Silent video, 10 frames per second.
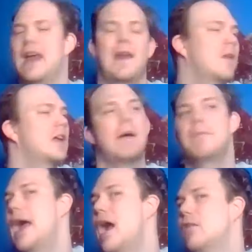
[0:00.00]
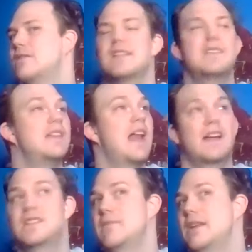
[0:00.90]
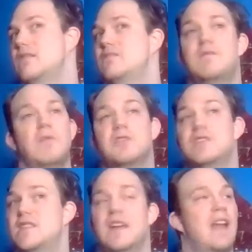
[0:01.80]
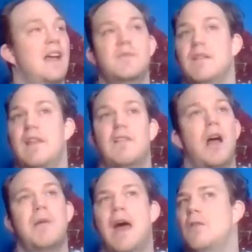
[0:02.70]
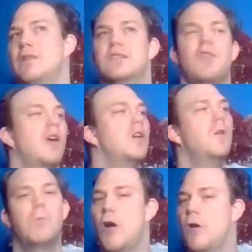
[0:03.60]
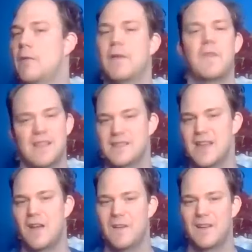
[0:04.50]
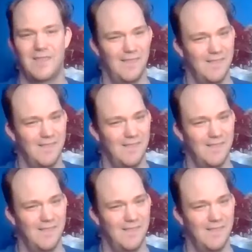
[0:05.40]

and I think about parents that sit next to me, who sit next to me and like, Rob, how do we start a new program like this at Suffolk?